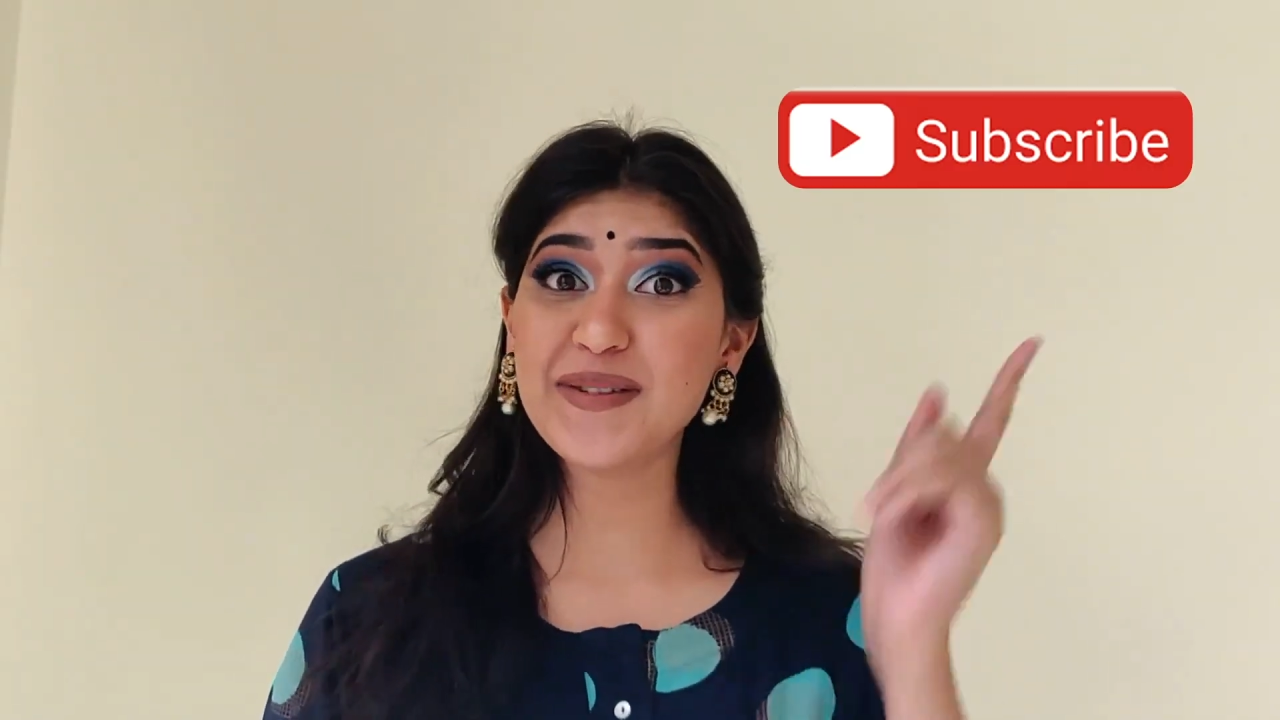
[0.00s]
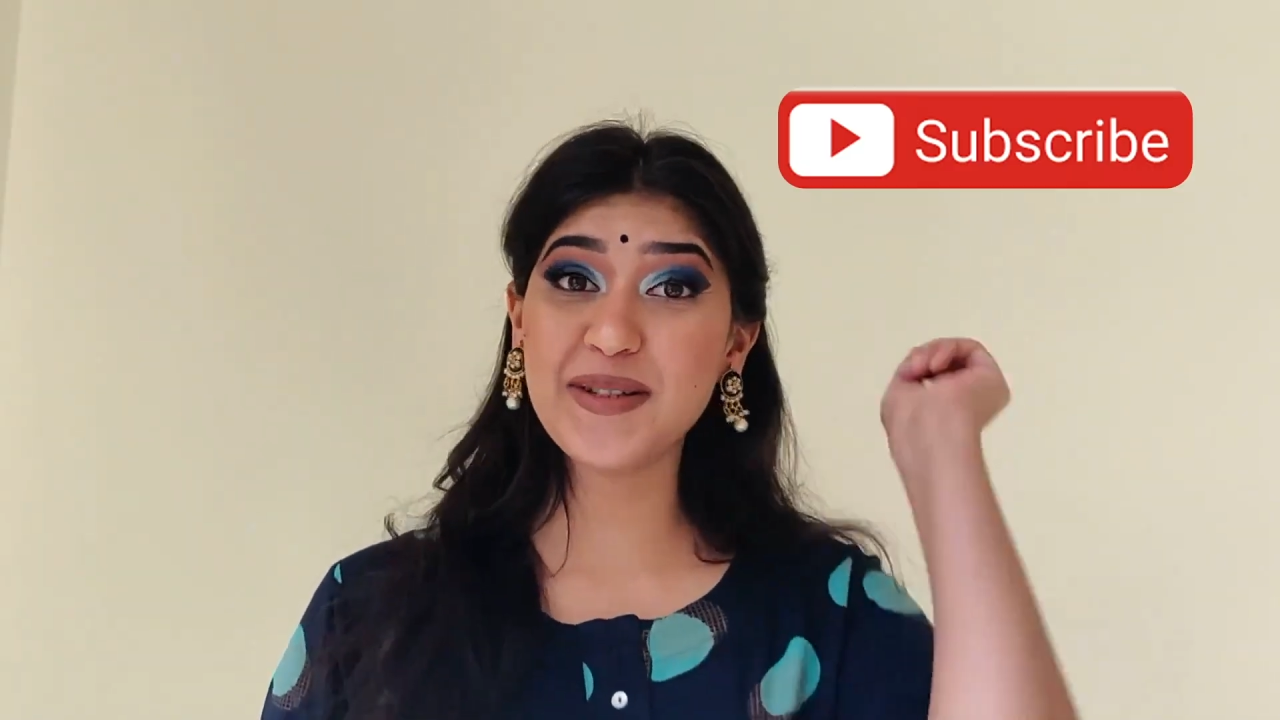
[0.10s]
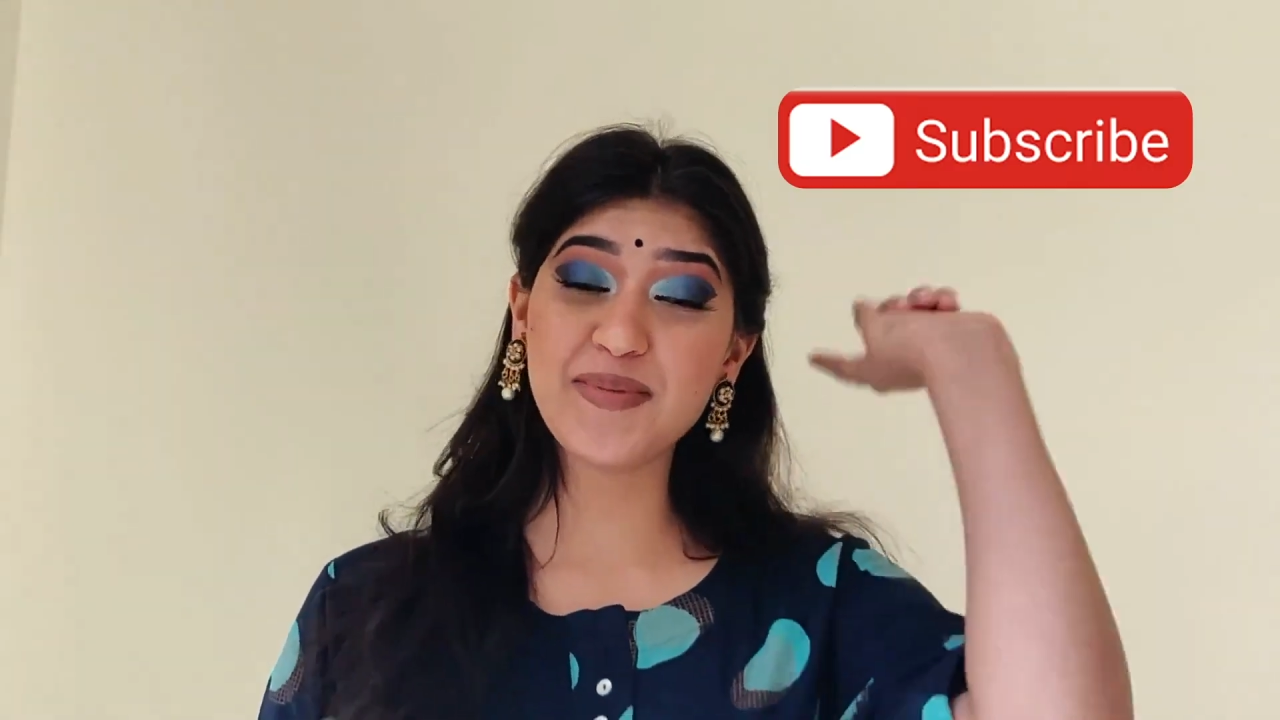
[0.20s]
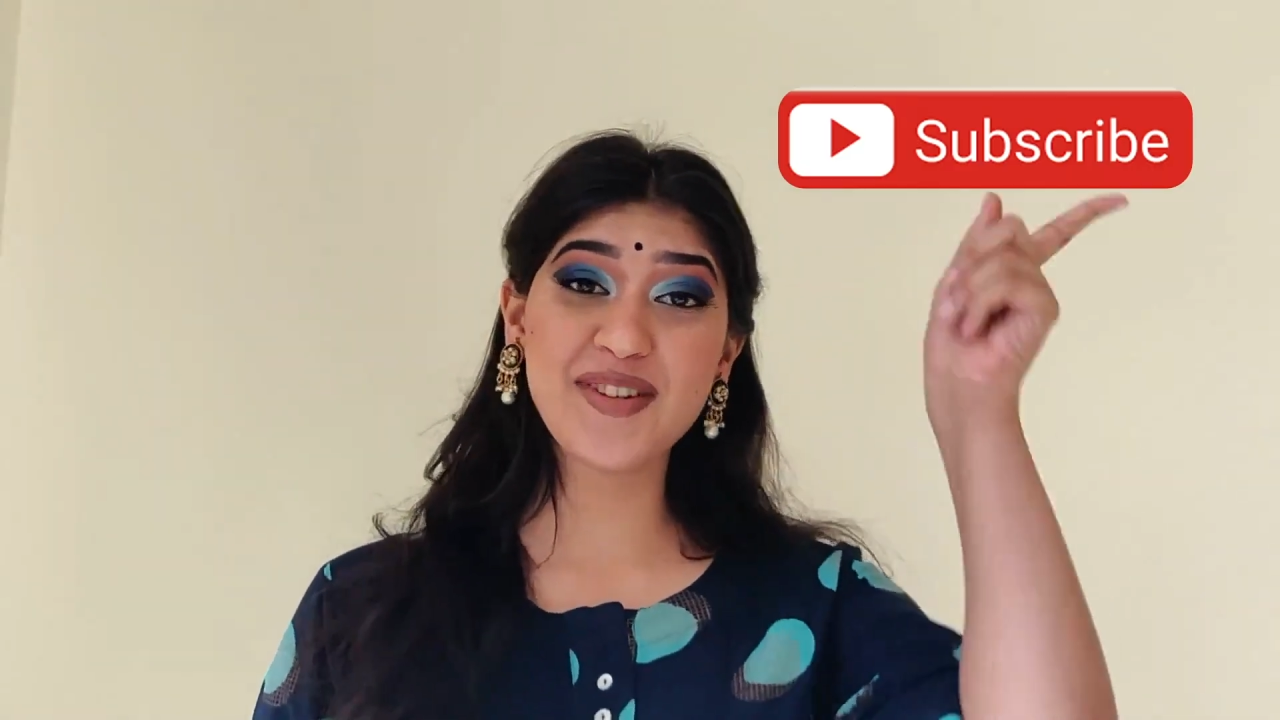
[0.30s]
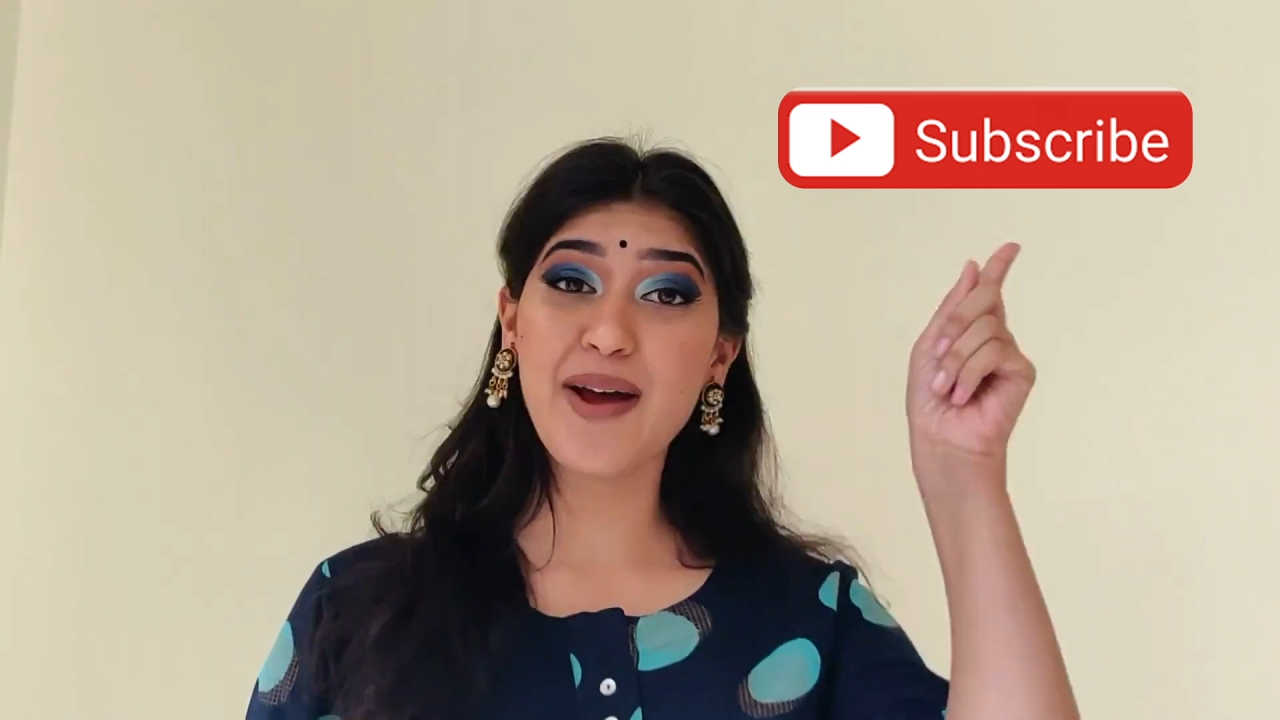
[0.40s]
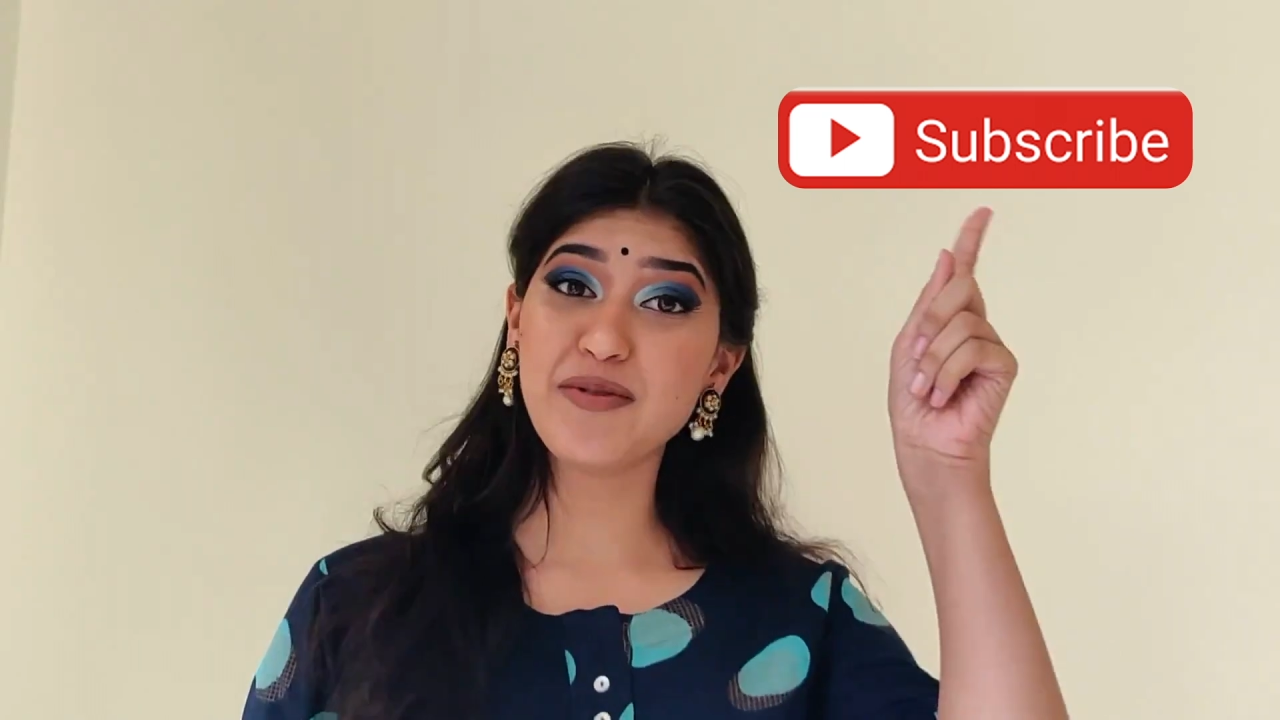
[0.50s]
subscribe